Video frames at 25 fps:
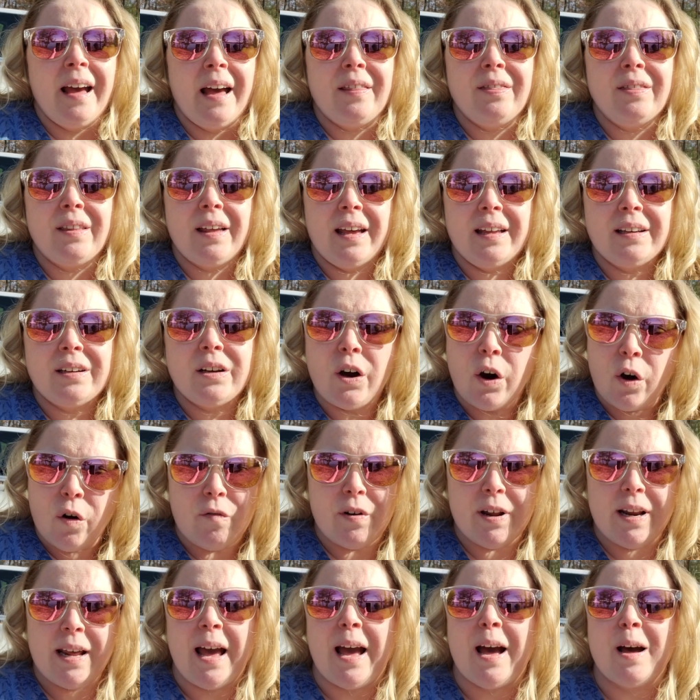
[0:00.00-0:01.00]
And then
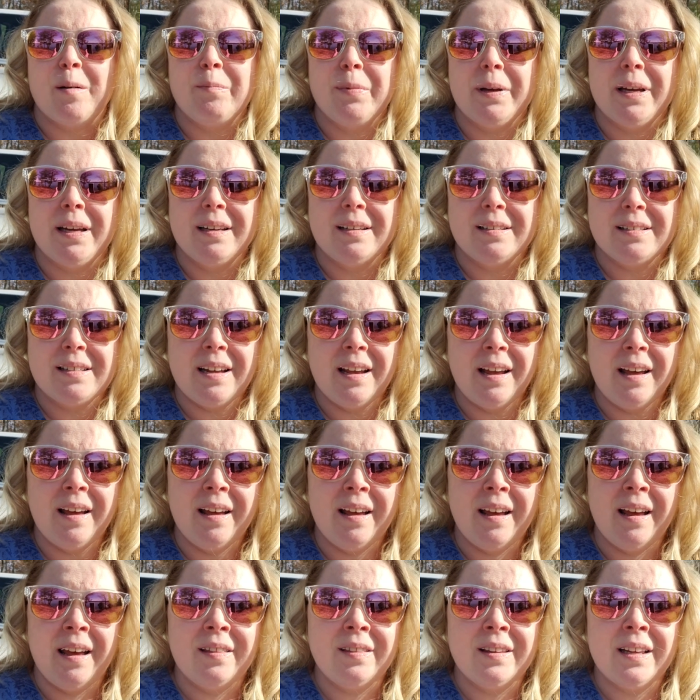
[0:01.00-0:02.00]
COVID happened
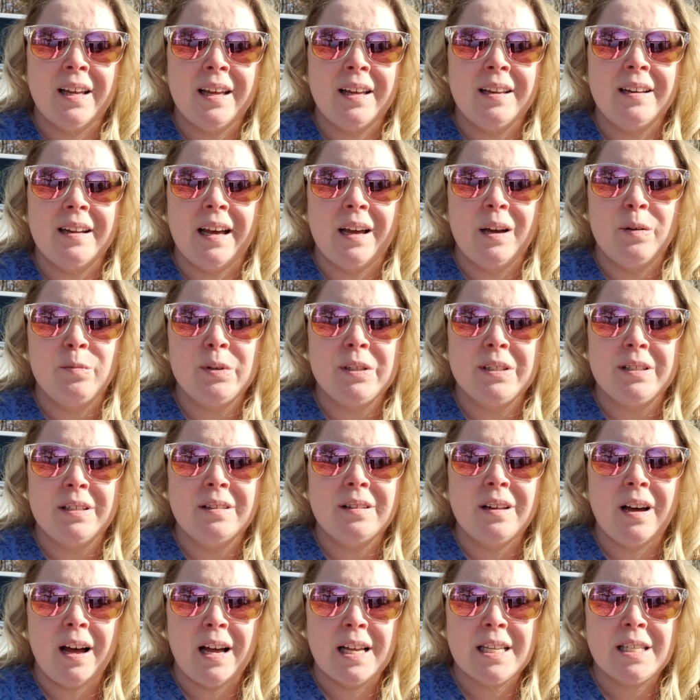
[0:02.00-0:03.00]
and then I was in
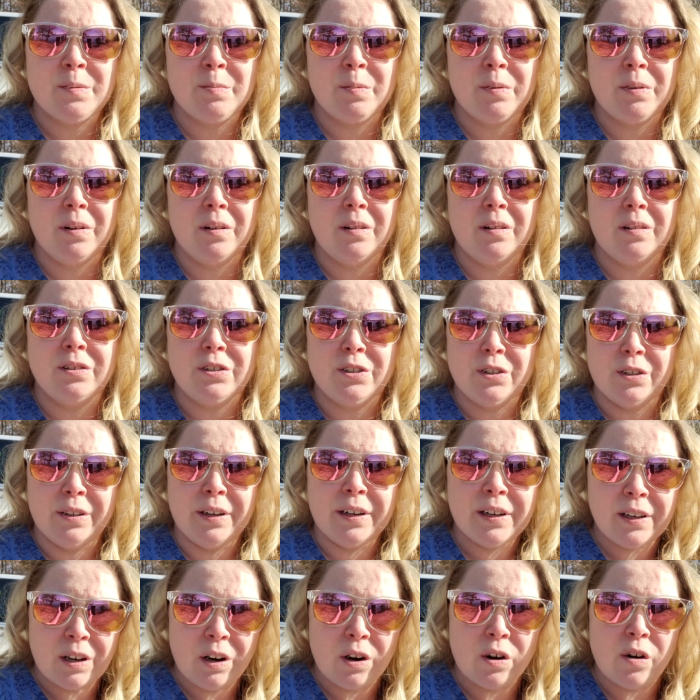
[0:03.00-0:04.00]
the hospital
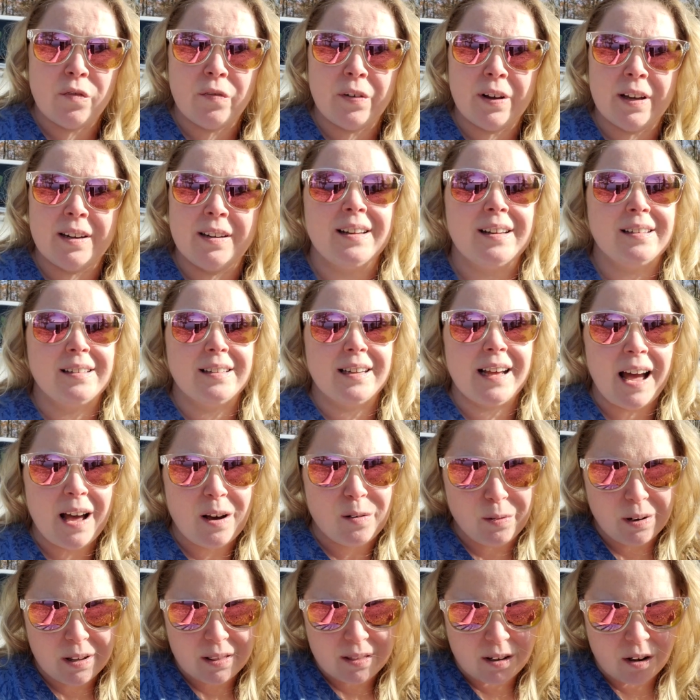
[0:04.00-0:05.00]
during COVID, not
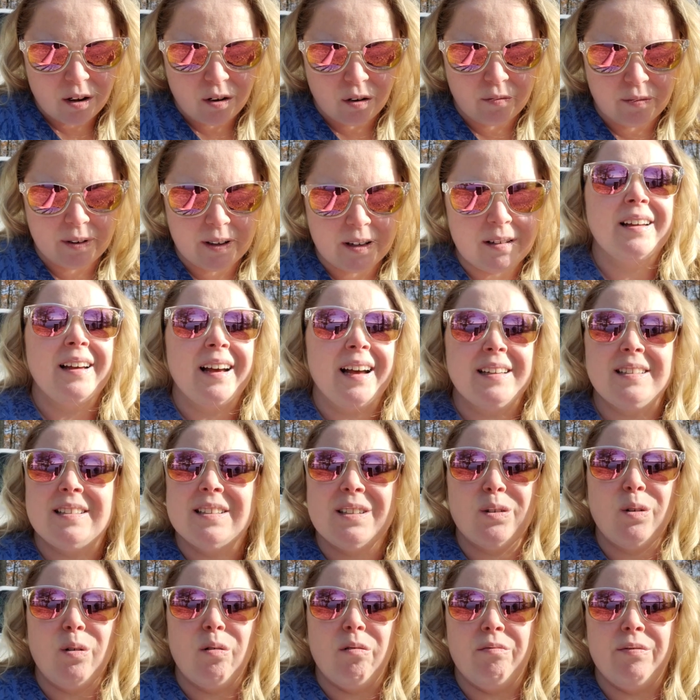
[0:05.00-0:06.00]
with COVID. I did
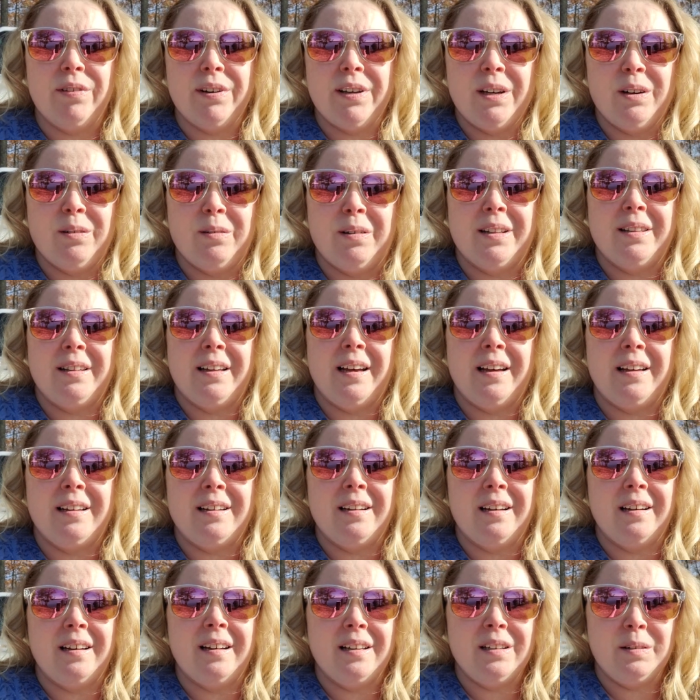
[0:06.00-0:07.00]
a whole video on that
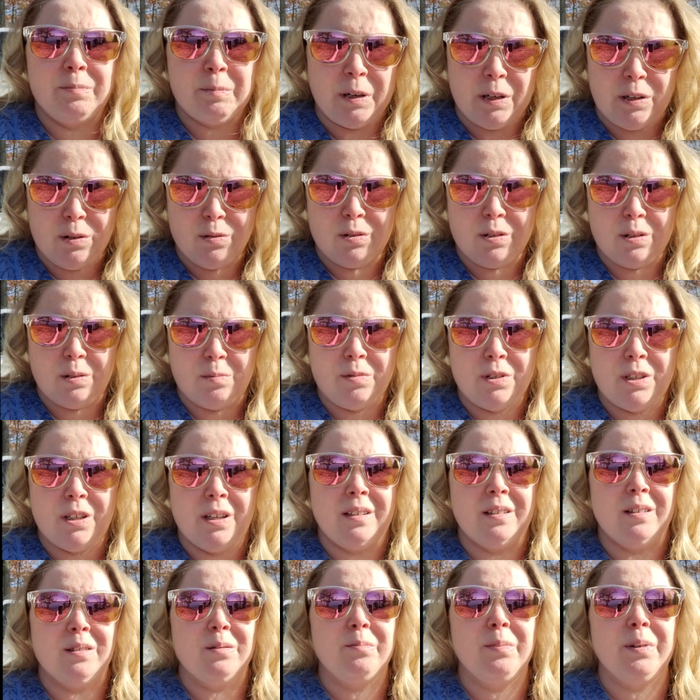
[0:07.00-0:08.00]
on my YouTube
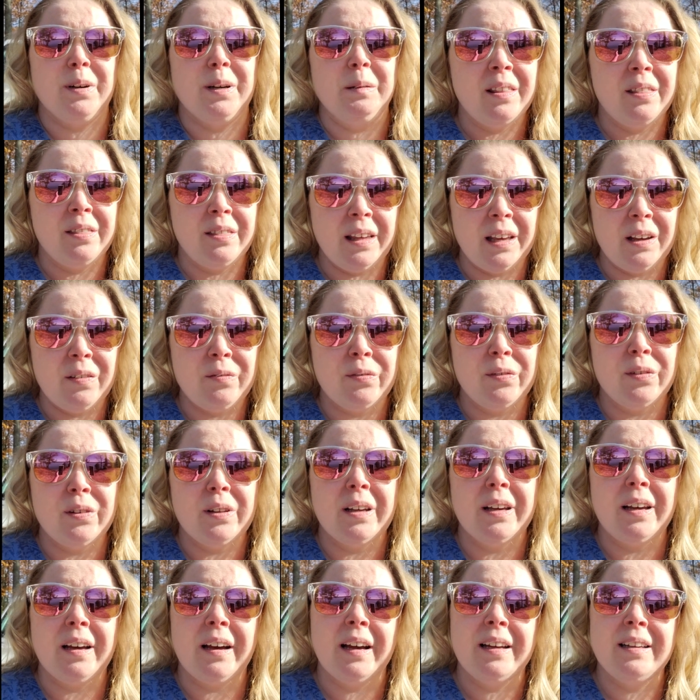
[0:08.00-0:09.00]
channel, but but
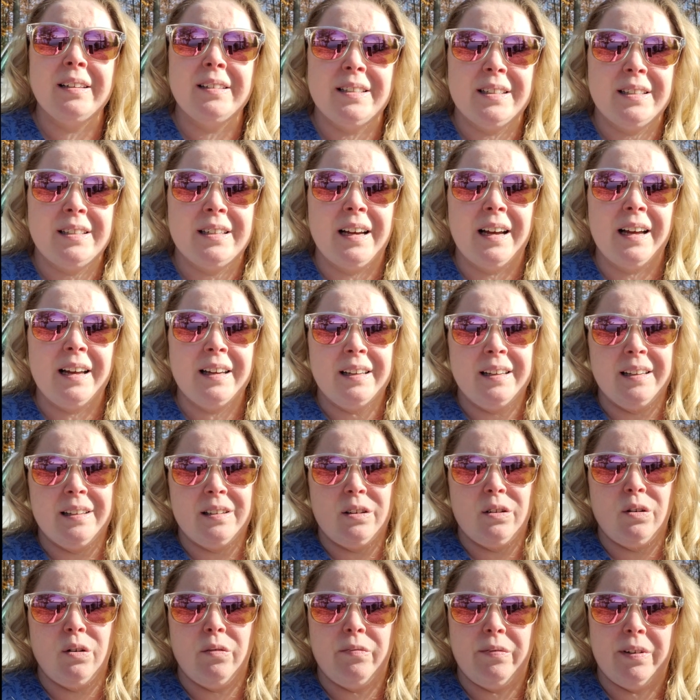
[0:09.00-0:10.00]
thankfully I did not get
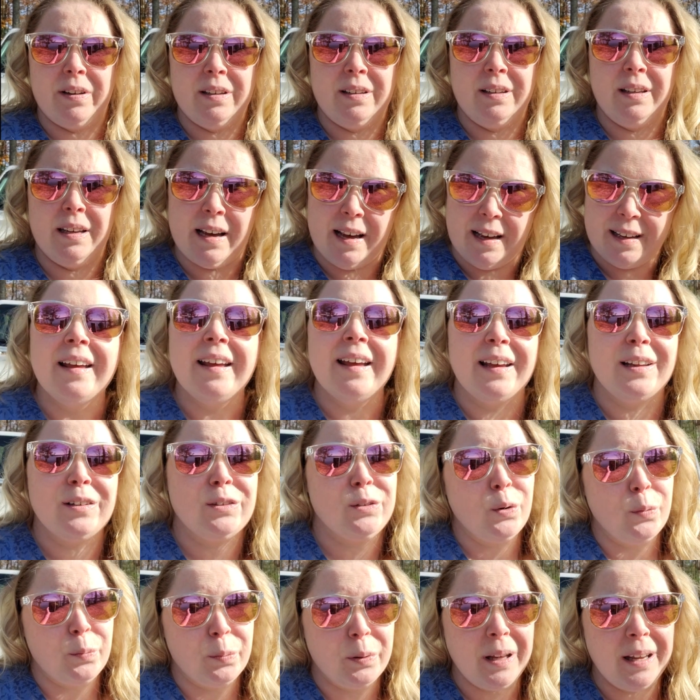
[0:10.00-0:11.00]
COVID yet and
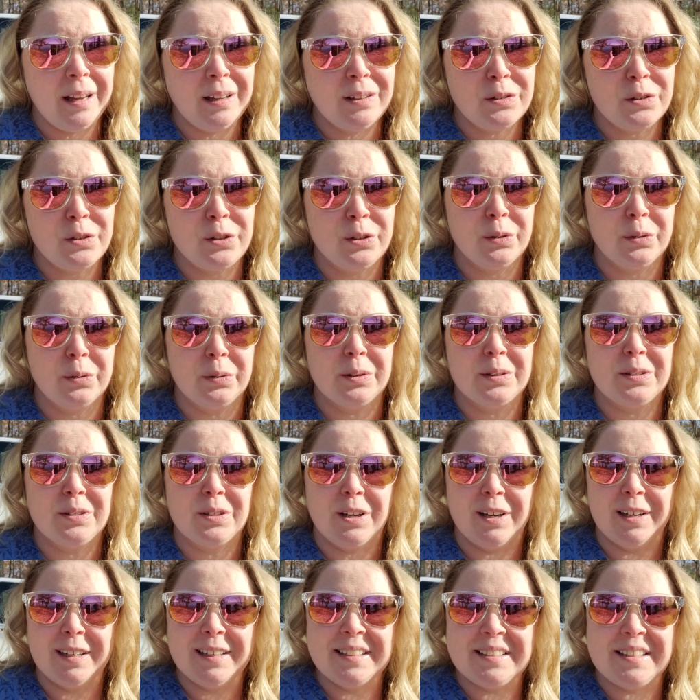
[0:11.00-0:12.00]
don't plan to as
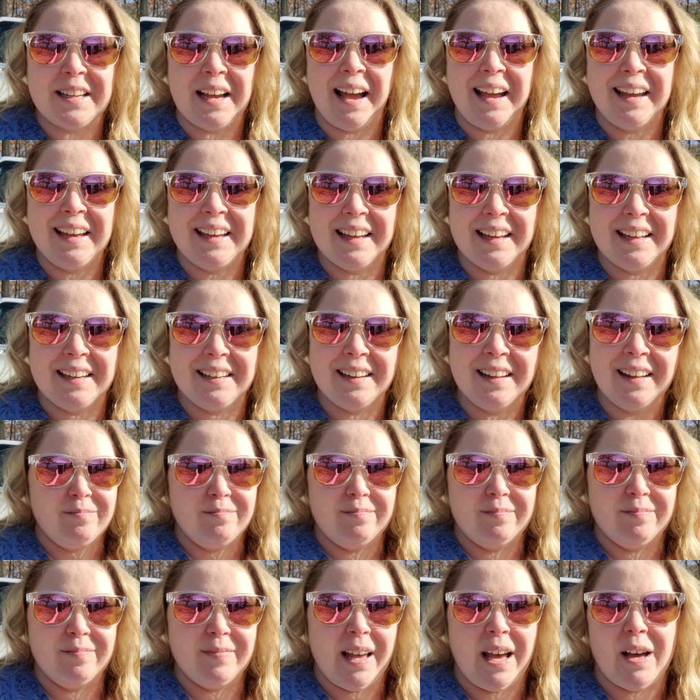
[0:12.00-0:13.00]
long as I can
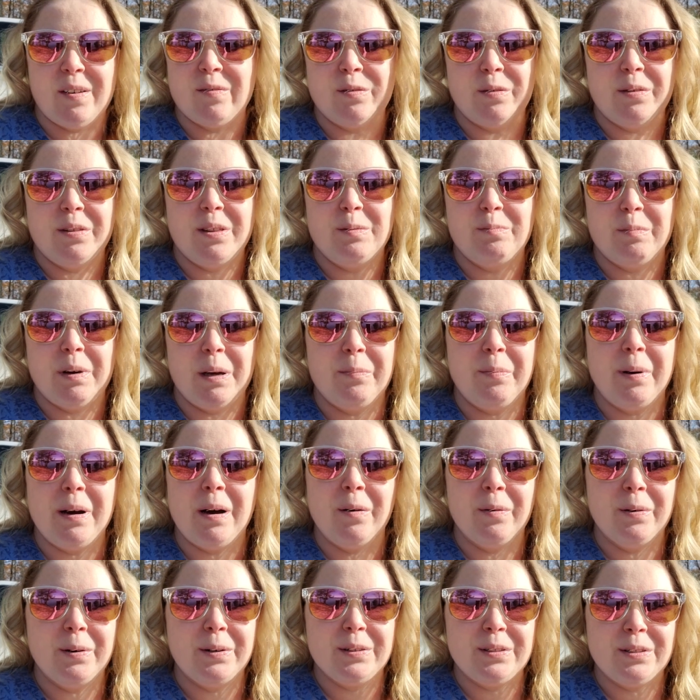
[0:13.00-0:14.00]
have it within my
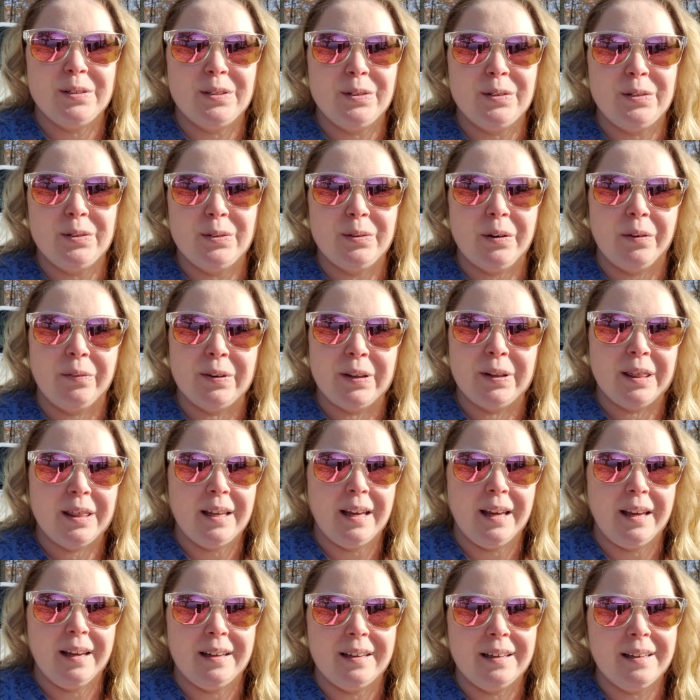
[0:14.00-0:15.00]
powers to do
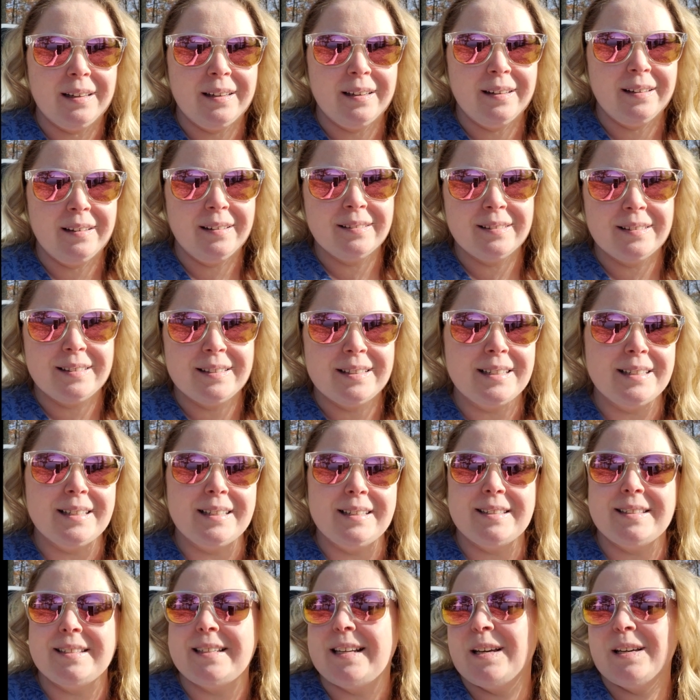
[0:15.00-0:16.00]
everything to
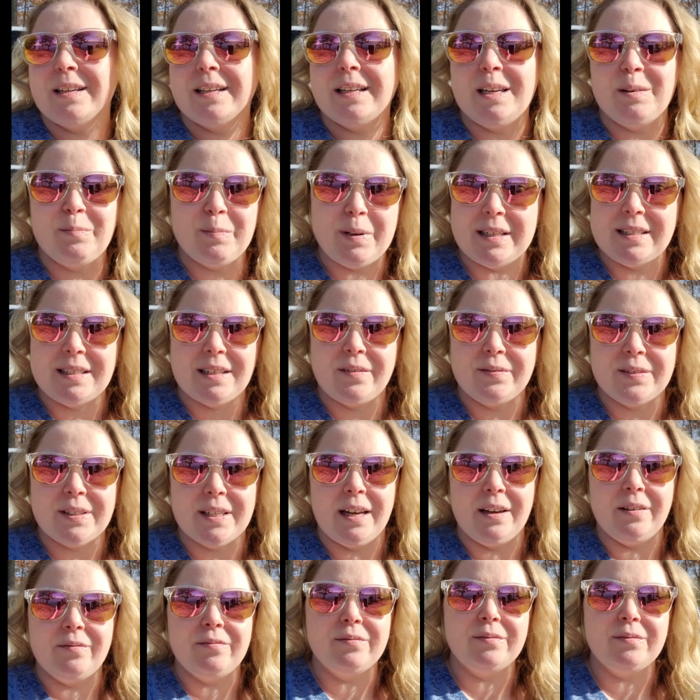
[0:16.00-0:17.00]
stay, keep myself safe.